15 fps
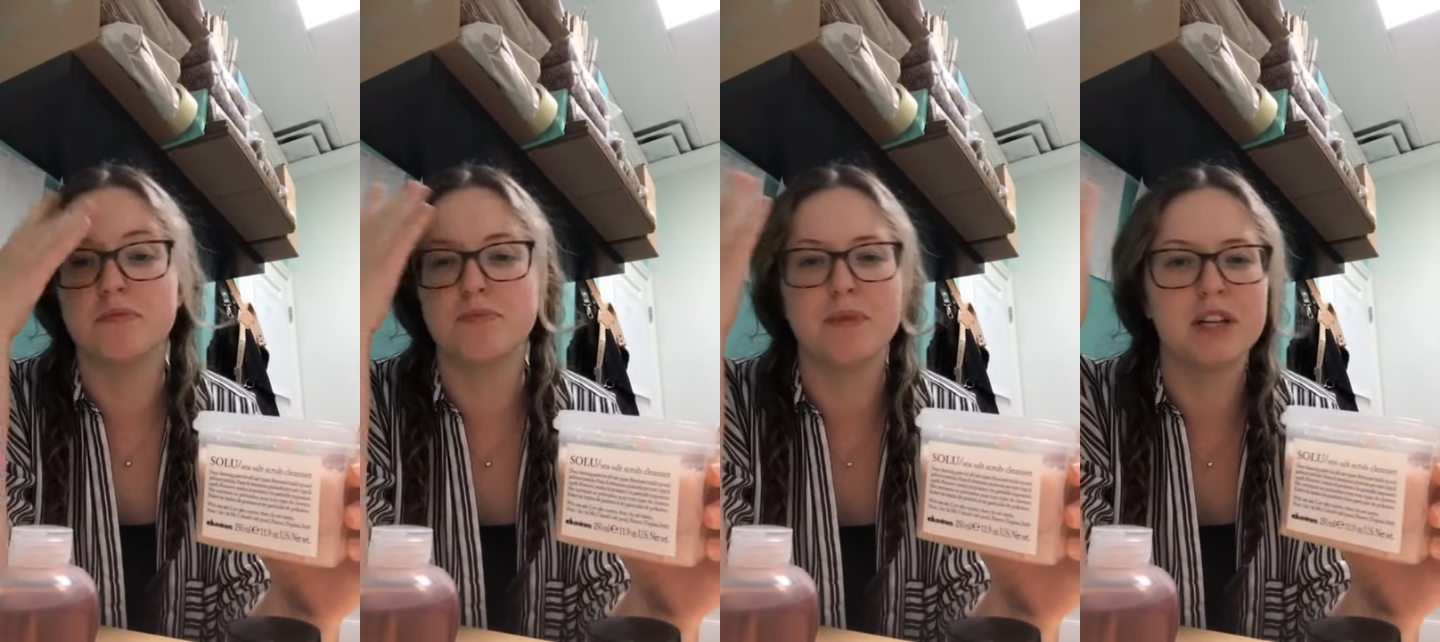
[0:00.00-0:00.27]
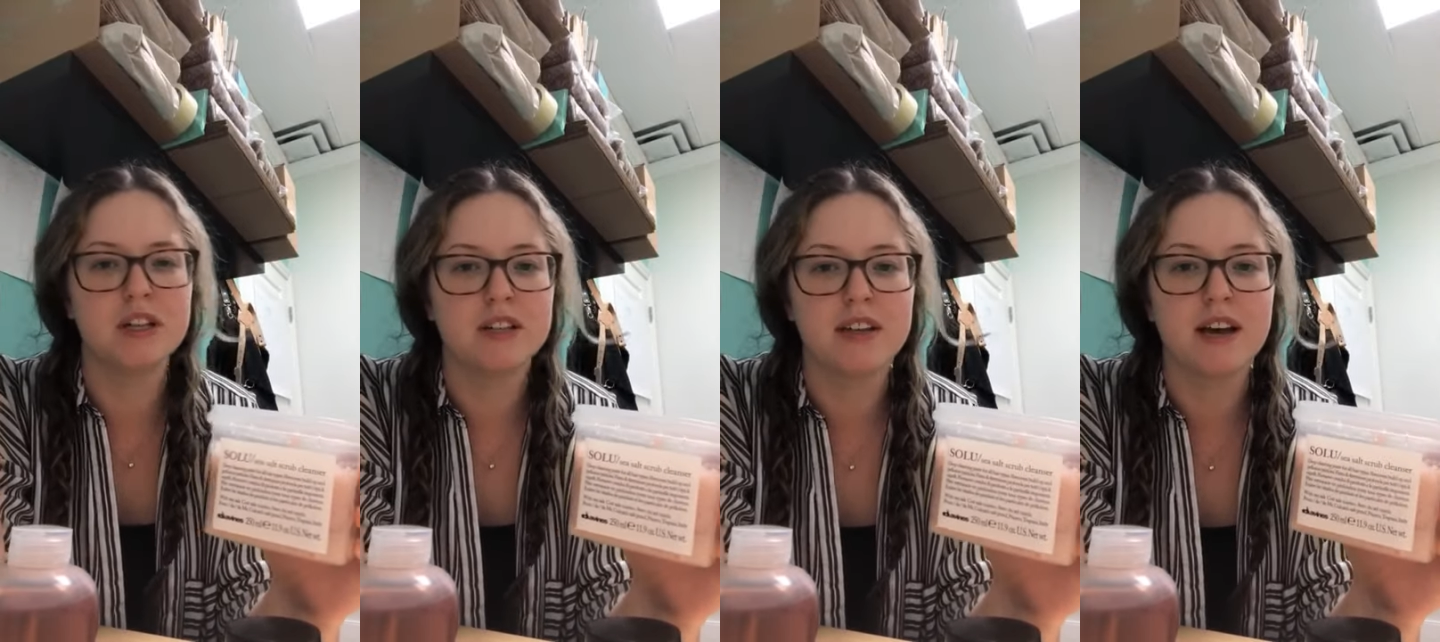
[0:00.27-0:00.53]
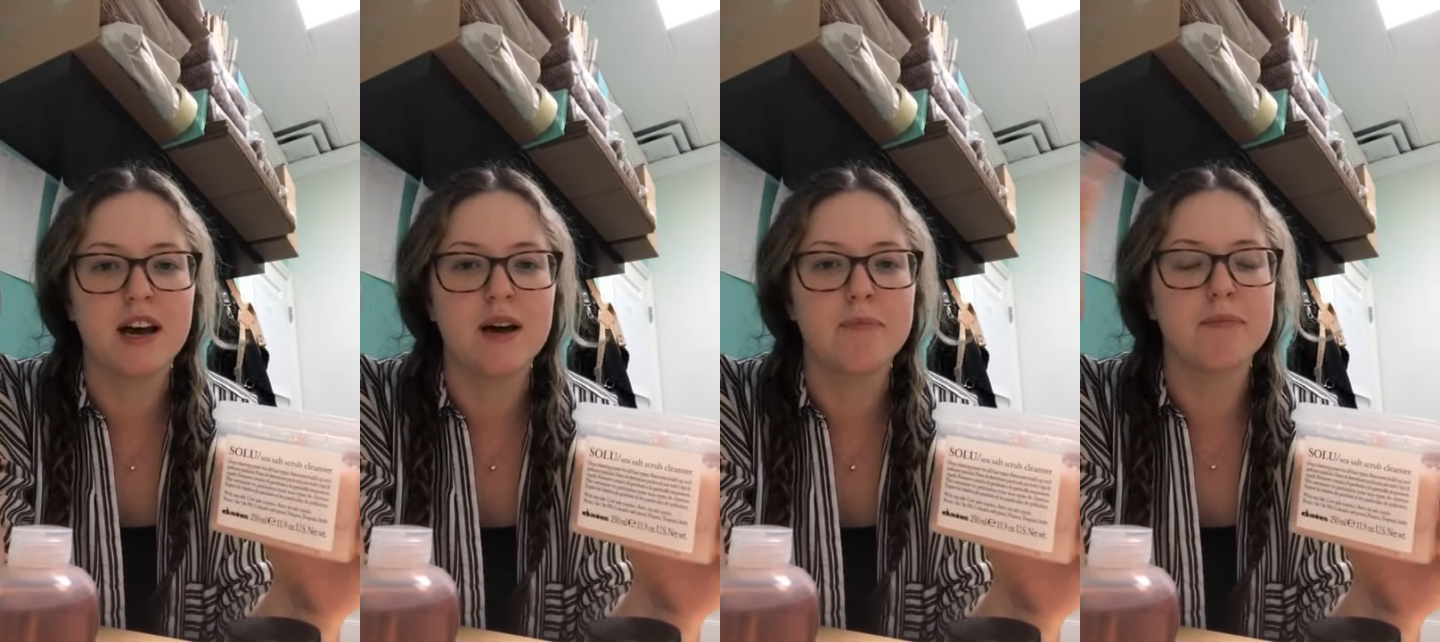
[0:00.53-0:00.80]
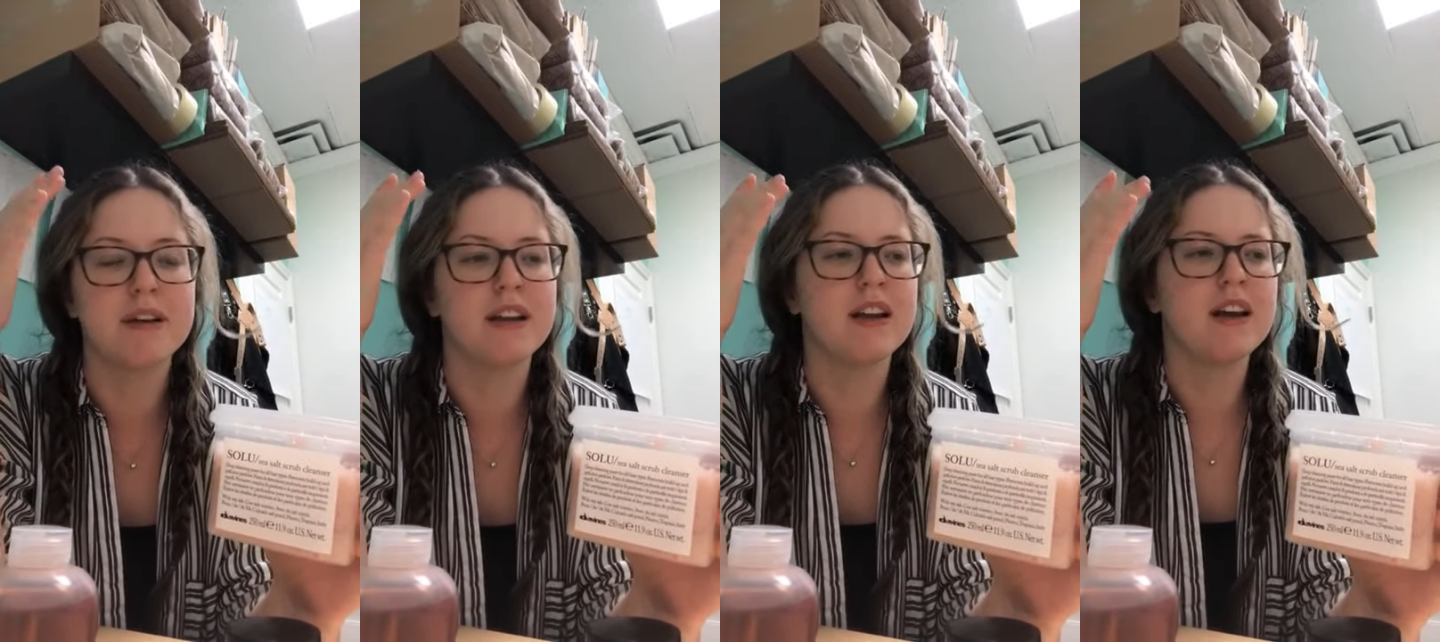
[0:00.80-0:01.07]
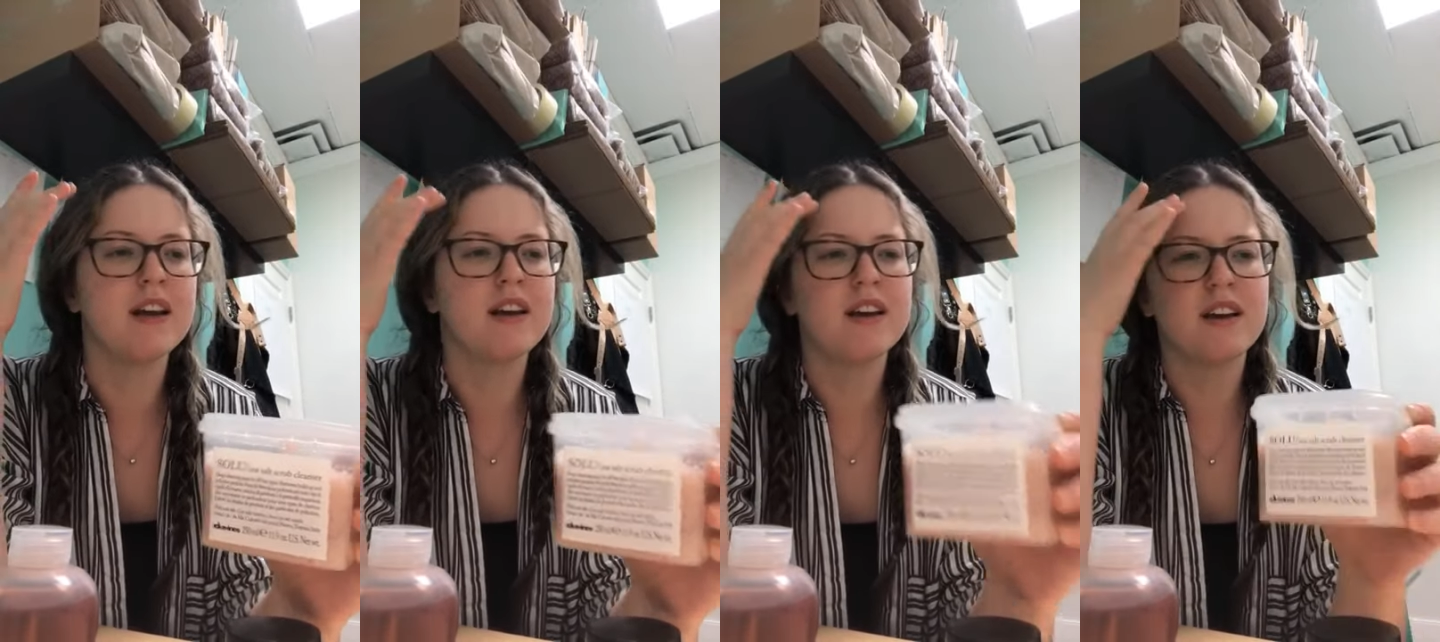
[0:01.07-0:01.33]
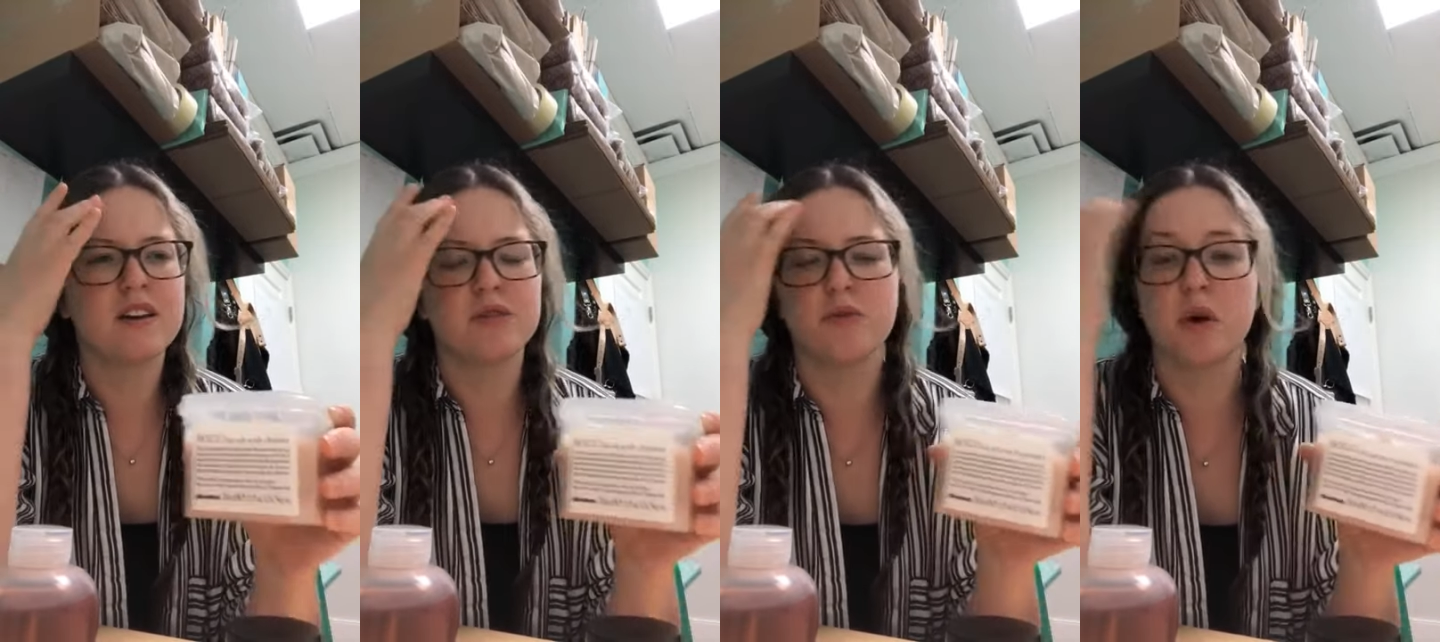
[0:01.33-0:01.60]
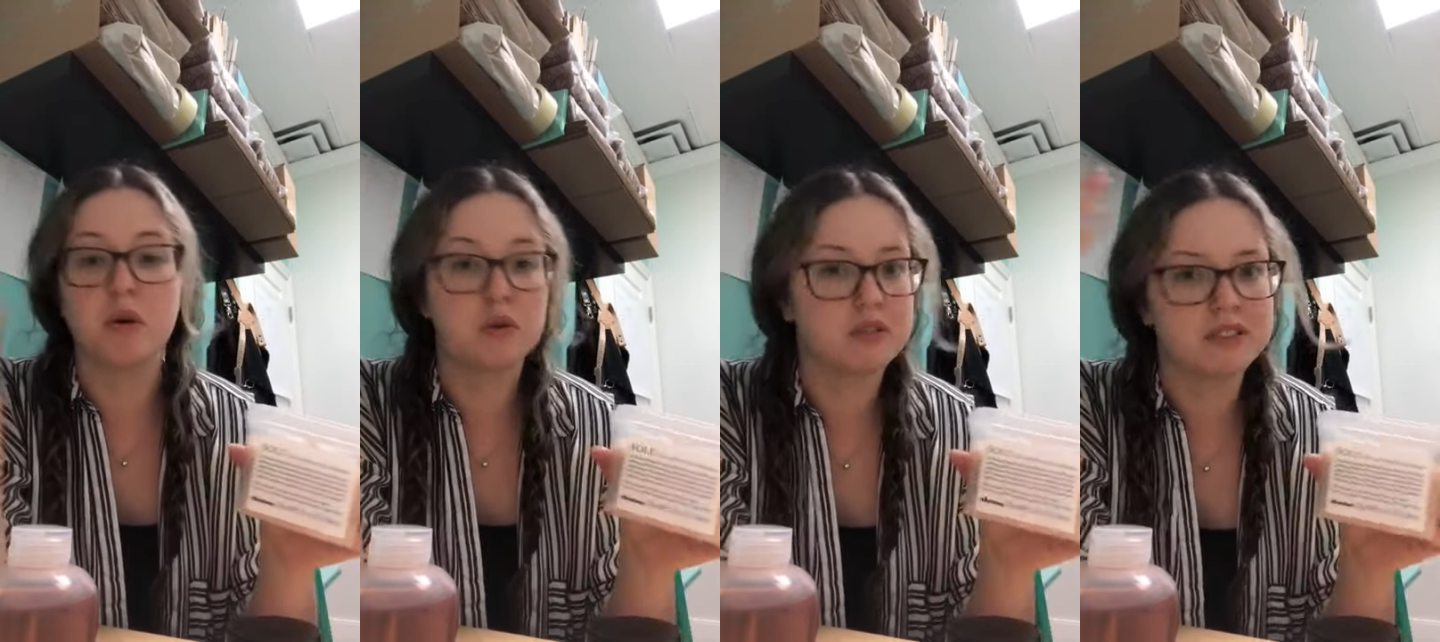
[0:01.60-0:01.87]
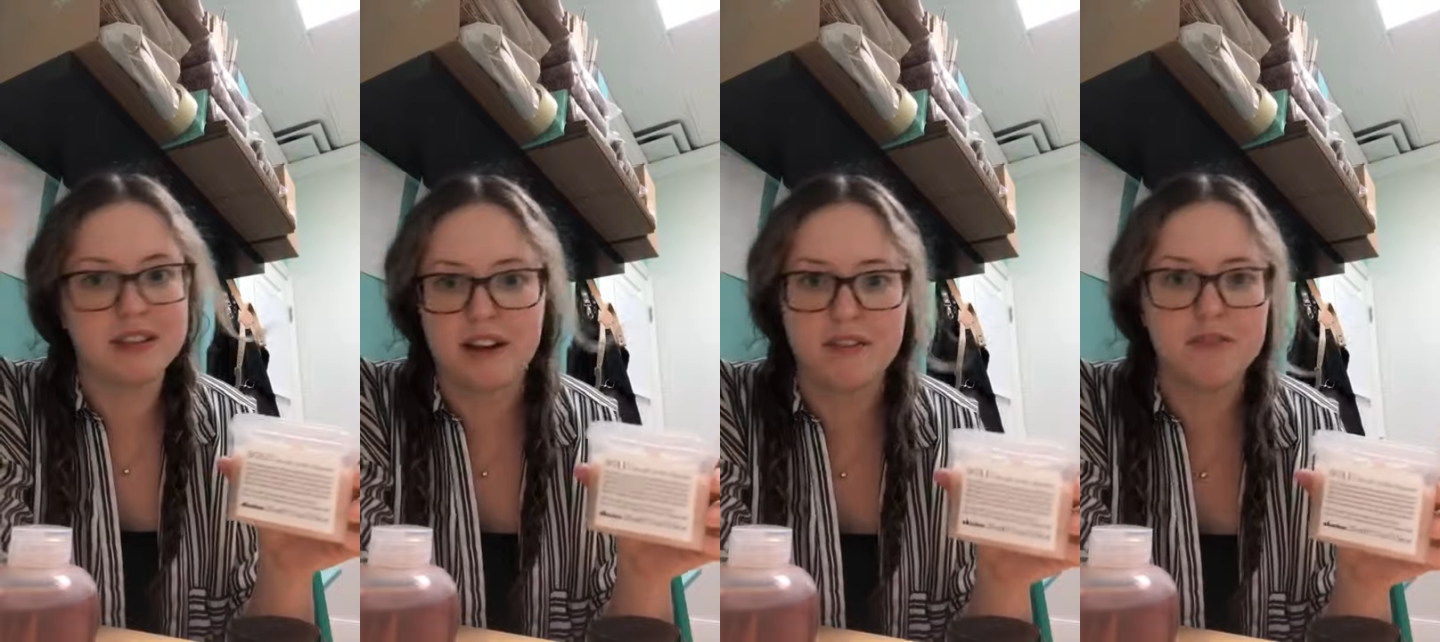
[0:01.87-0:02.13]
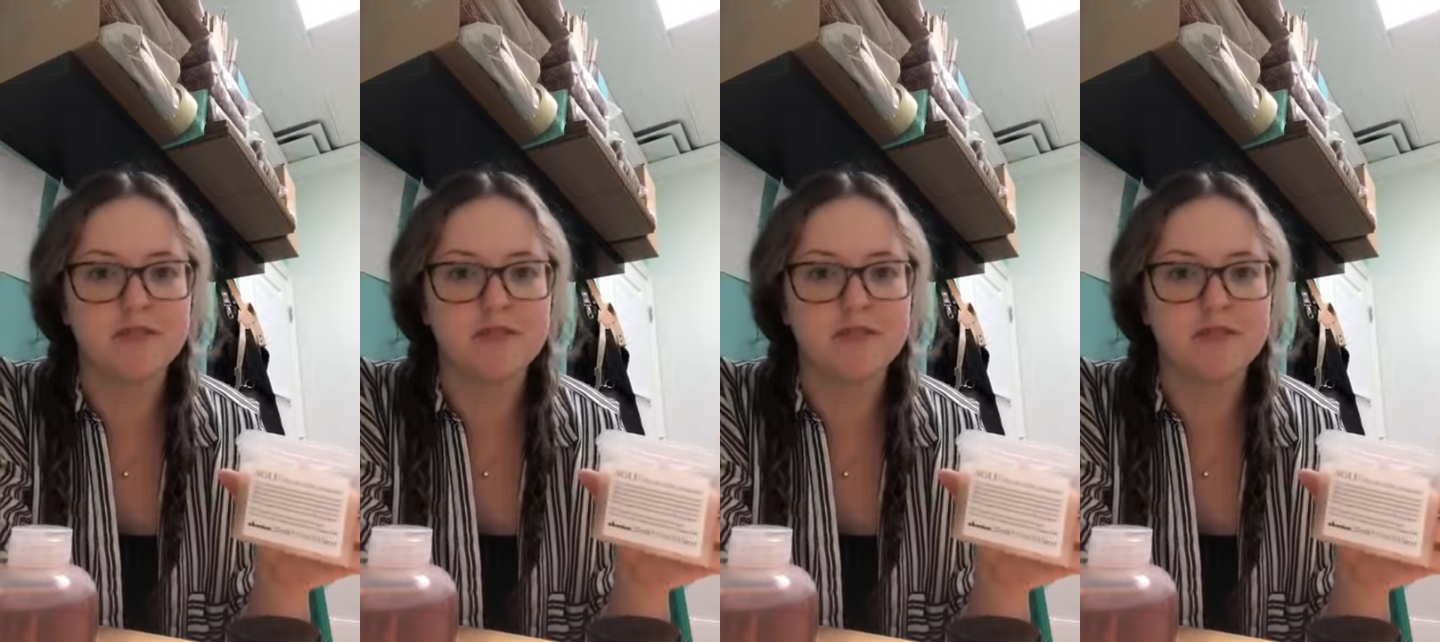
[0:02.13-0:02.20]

Build up and gross stuff